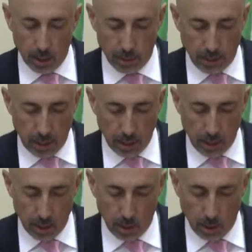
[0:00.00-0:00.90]

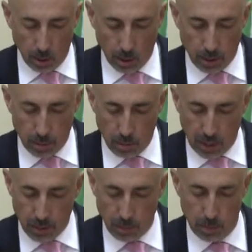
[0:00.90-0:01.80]
Finally, all that
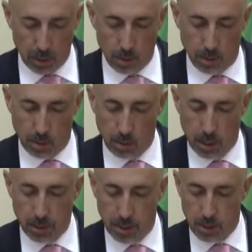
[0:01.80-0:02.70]
remains for me to do
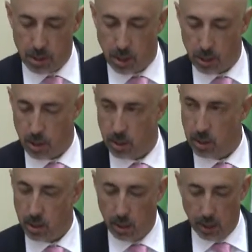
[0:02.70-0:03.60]
at this juncture
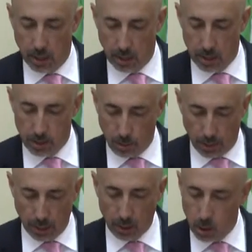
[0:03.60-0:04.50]
is to
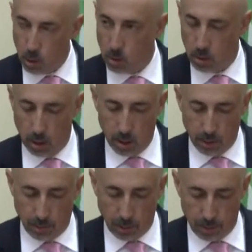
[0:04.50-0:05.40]
thank you
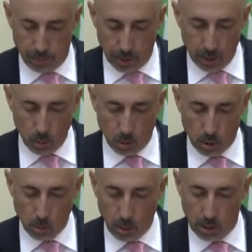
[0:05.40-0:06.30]
for the very
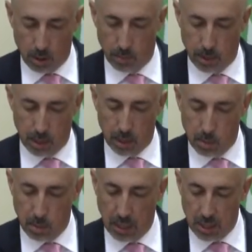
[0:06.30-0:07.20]
warm welcome that has
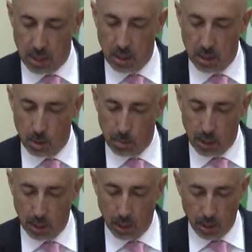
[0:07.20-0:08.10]
been extended to
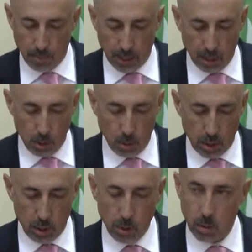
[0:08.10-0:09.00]
me and to
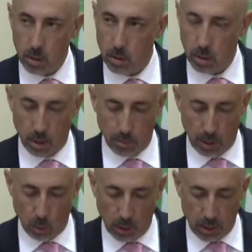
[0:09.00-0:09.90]
assure you of my
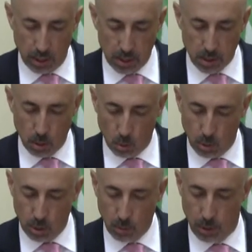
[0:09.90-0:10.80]
willingness to
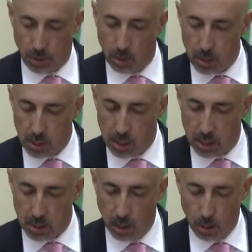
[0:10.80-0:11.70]
work with
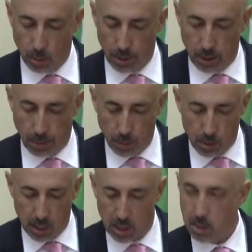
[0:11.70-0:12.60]
OECS with
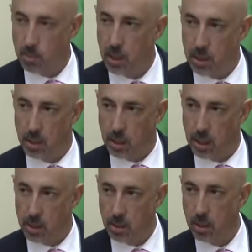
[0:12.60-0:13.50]
enthusiasm and
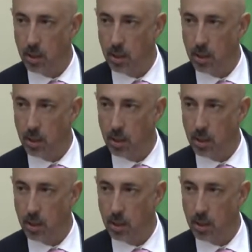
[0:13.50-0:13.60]
dedication.